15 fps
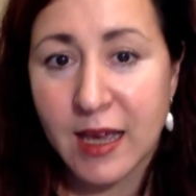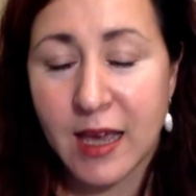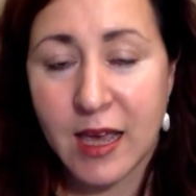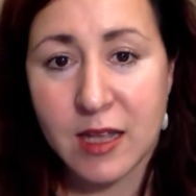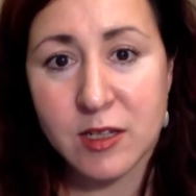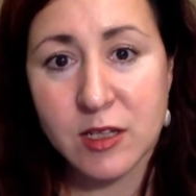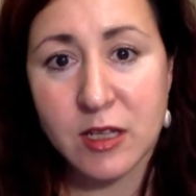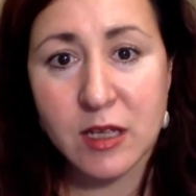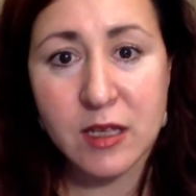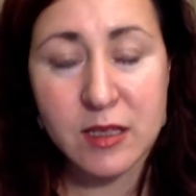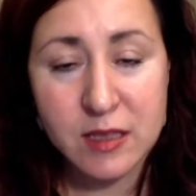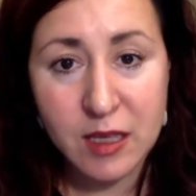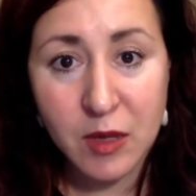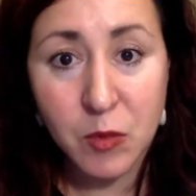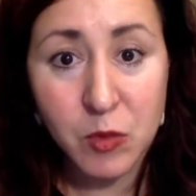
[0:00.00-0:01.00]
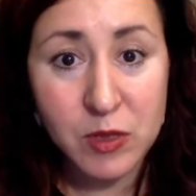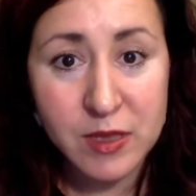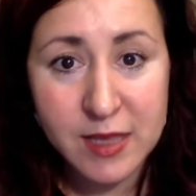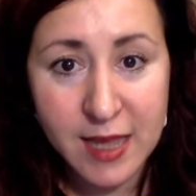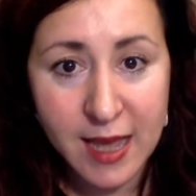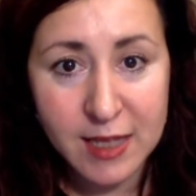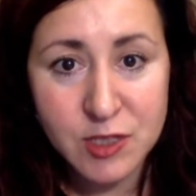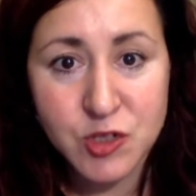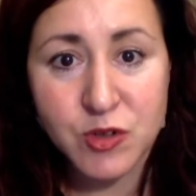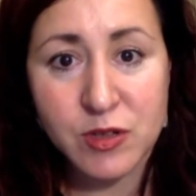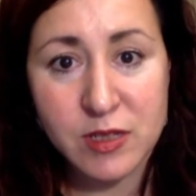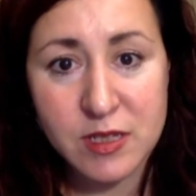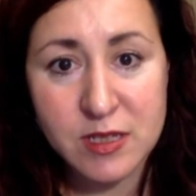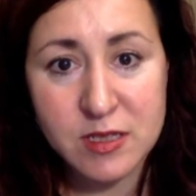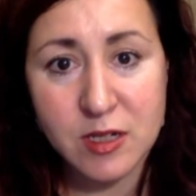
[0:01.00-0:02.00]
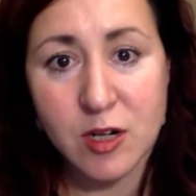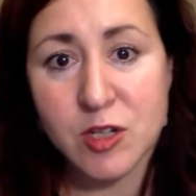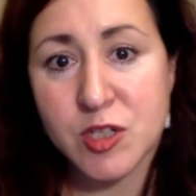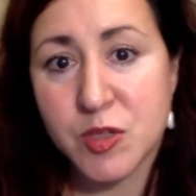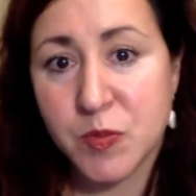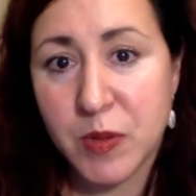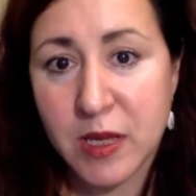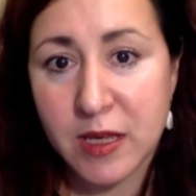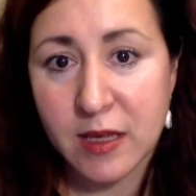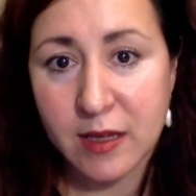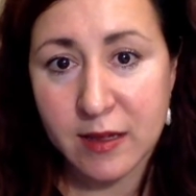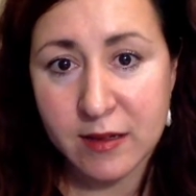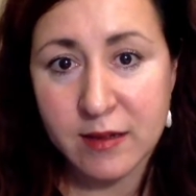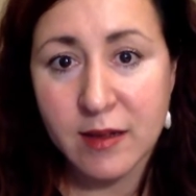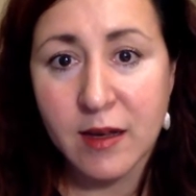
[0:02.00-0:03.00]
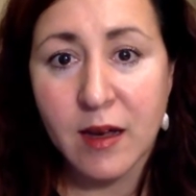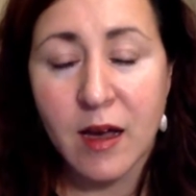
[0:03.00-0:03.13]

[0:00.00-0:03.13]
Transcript: and they will naturally start speaking.